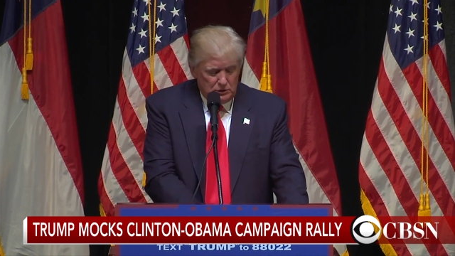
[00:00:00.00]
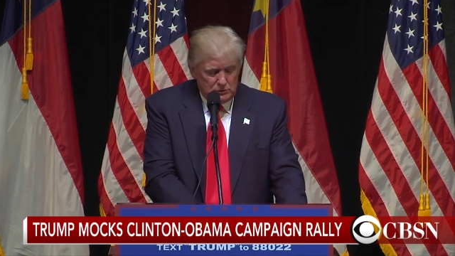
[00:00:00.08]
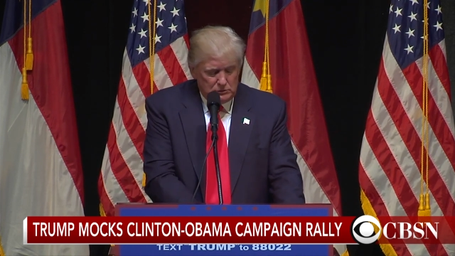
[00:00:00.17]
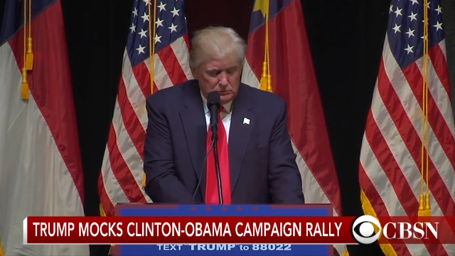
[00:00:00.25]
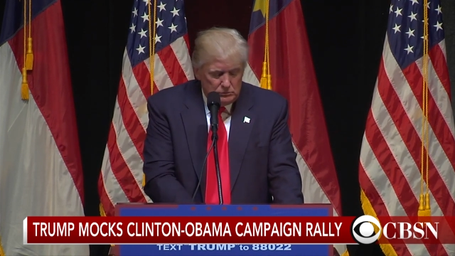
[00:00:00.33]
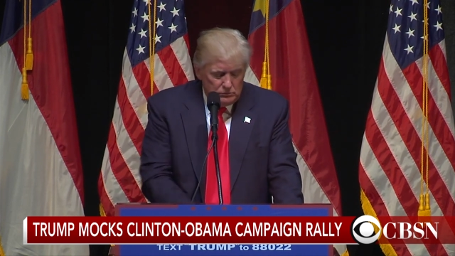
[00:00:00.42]

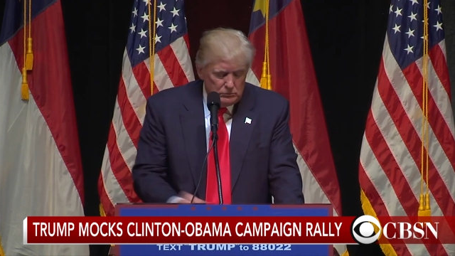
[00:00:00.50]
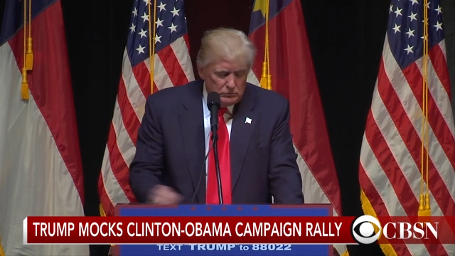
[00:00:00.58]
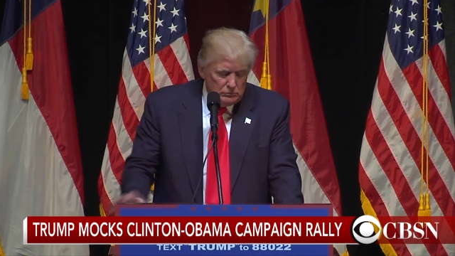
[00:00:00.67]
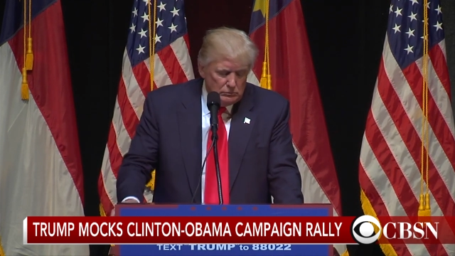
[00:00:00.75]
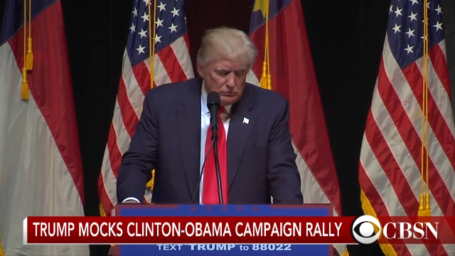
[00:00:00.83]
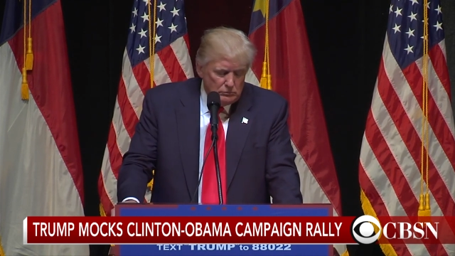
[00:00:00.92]

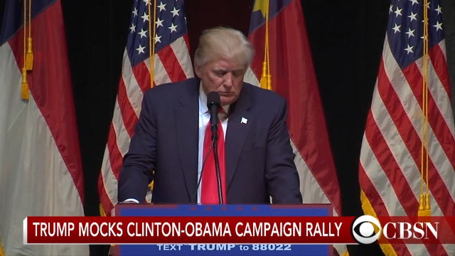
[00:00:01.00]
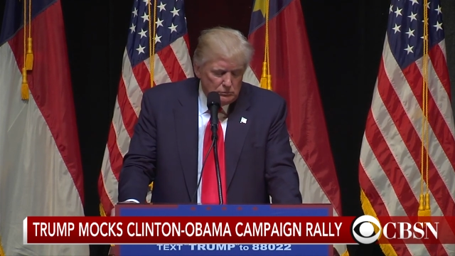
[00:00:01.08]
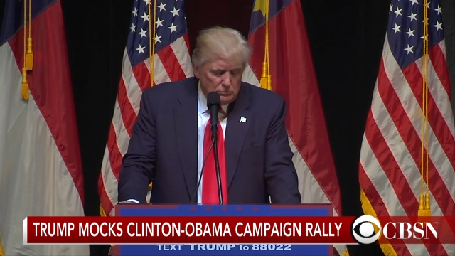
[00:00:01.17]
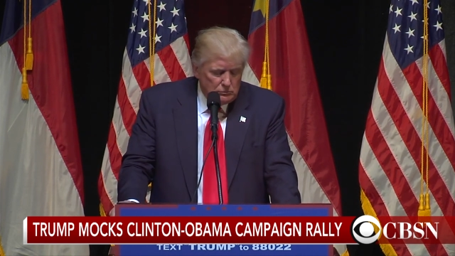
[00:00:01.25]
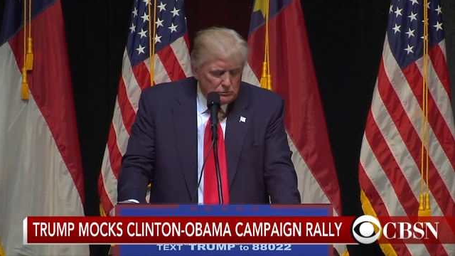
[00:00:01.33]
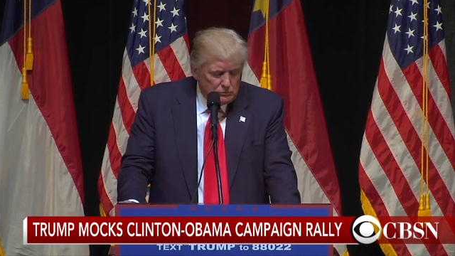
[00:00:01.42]

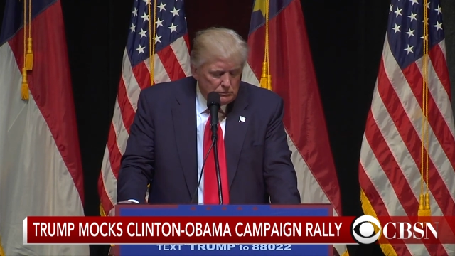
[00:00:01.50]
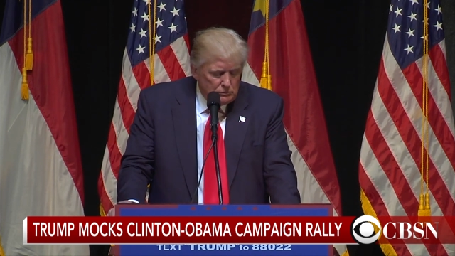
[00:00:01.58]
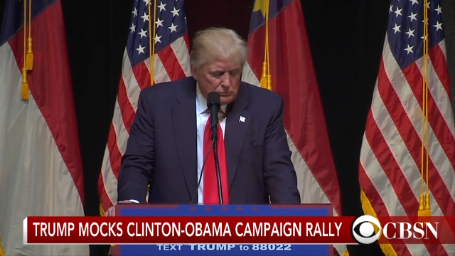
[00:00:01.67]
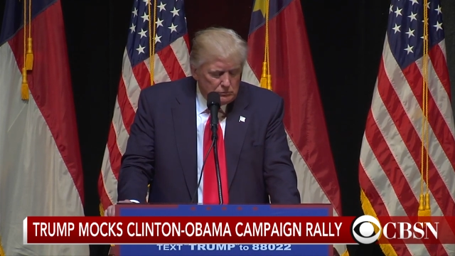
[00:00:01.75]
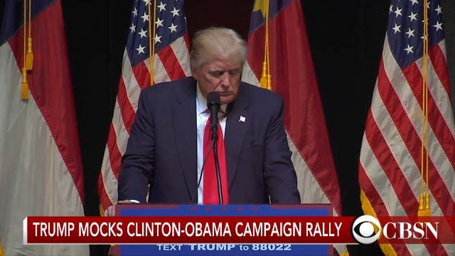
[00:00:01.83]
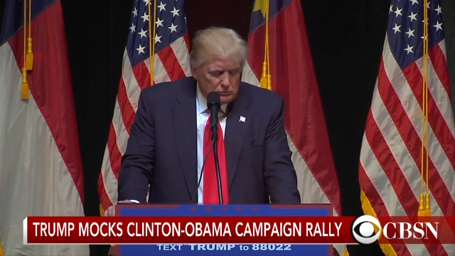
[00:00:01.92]

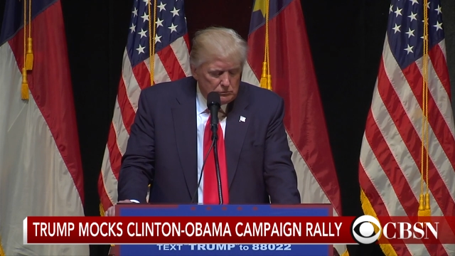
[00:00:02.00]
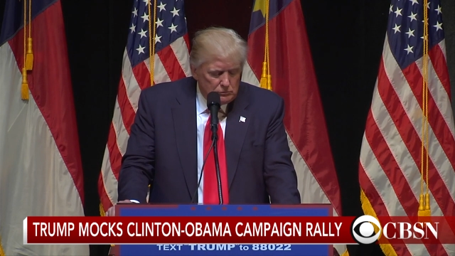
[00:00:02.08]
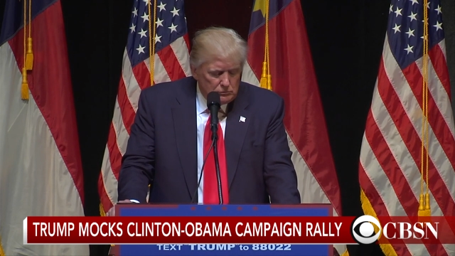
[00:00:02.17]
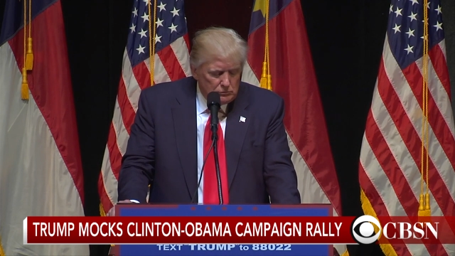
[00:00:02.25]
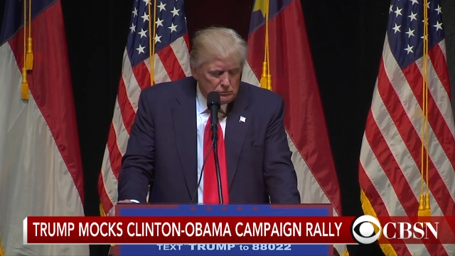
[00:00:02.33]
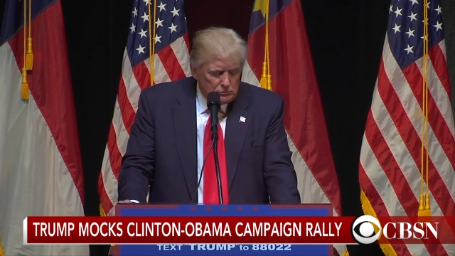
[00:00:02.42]

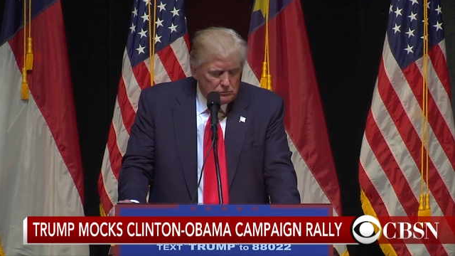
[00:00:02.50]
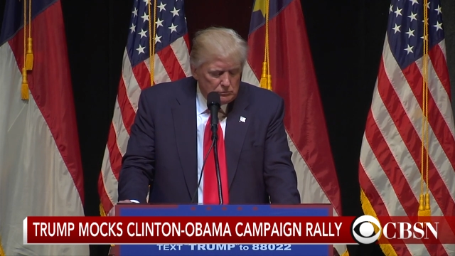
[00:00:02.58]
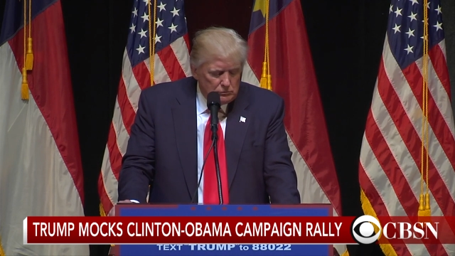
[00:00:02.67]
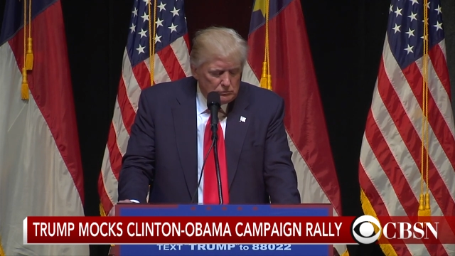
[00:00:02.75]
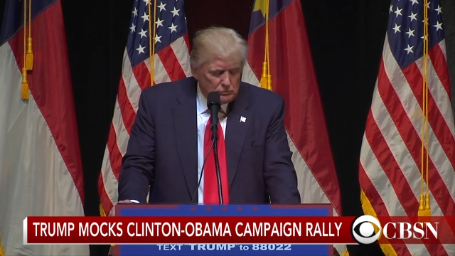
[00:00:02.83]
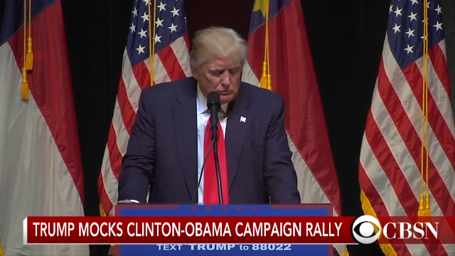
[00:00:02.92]

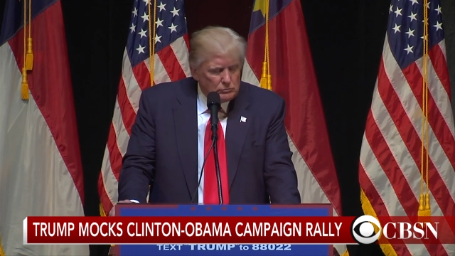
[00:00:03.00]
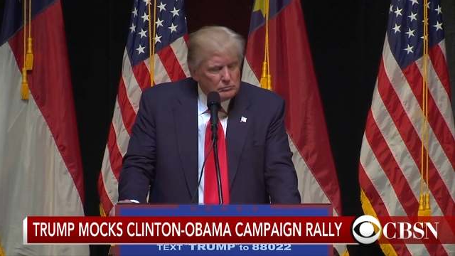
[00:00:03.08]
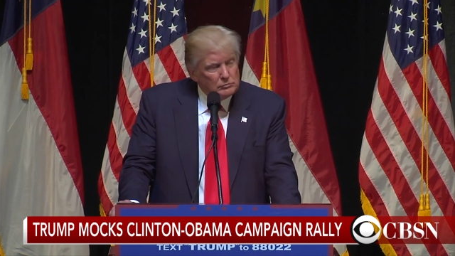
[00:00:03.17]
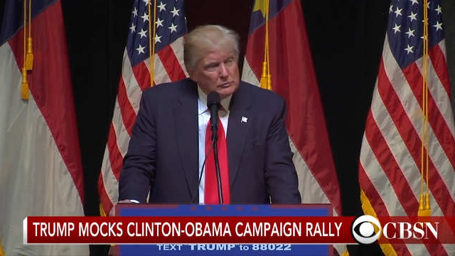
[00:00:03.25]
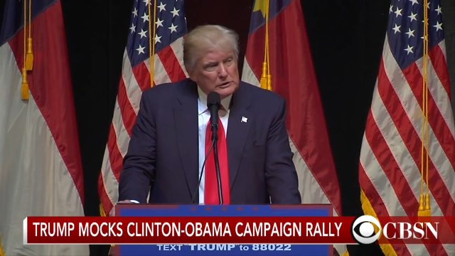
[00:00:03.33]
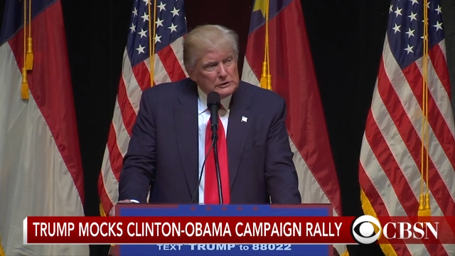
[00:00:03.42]

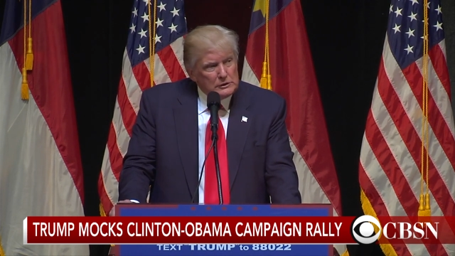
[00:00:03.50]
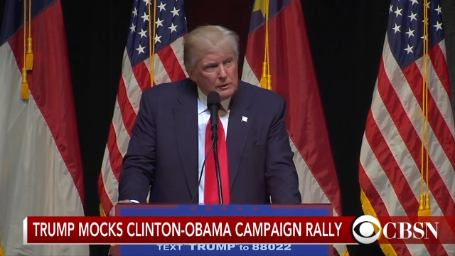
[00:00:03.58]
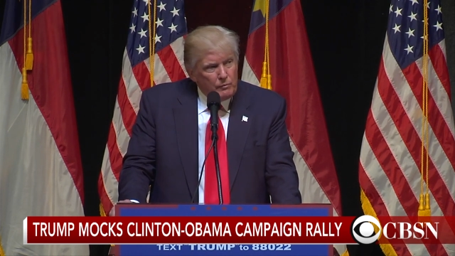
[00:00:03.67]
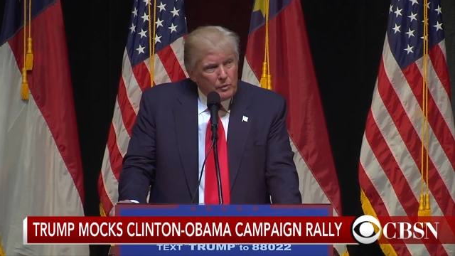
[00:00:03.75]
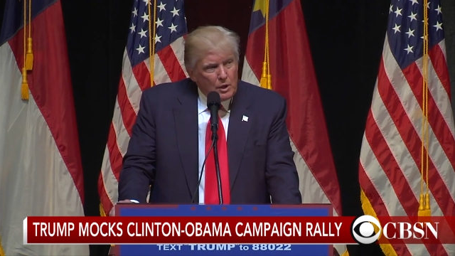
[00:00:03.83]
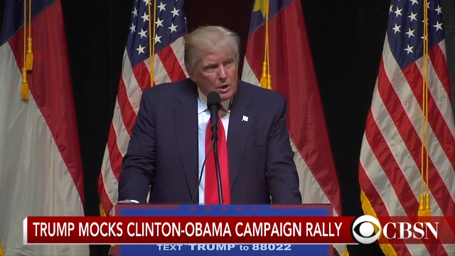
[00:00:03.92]

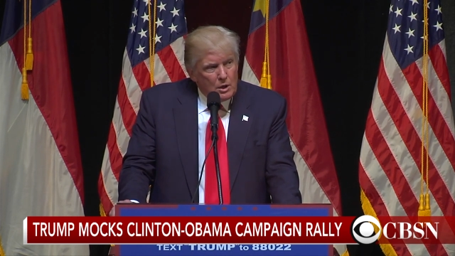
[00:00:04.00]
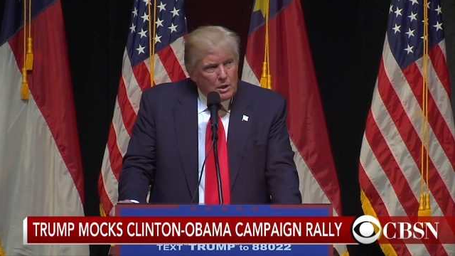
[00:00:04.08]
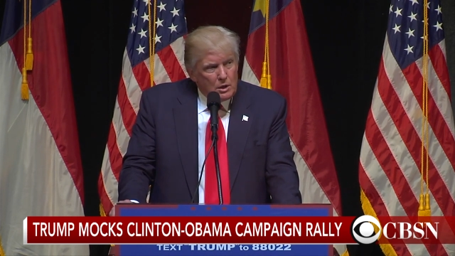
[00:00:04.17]
Nobody speaks.